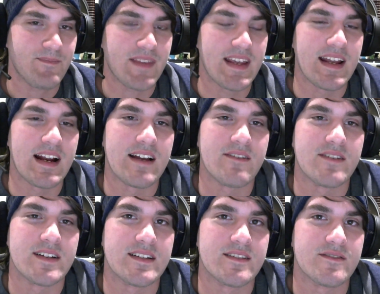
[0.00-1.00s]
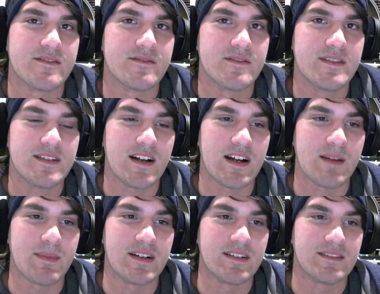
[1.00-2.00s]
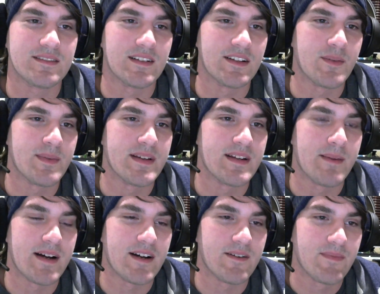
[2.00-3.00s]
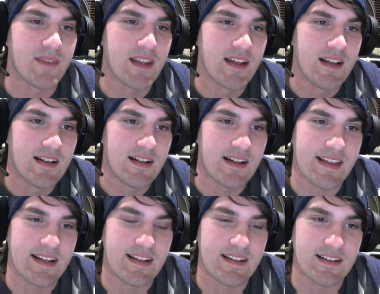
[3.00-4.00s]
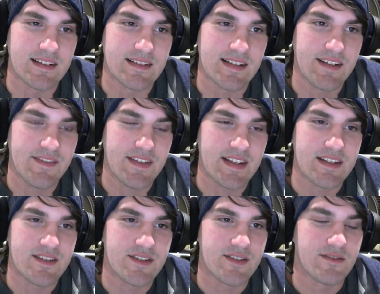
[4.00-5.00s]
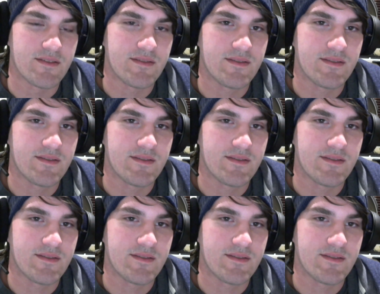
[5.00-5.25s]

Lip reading: and I wanted to talk about a little bit about, I think, a significant issue,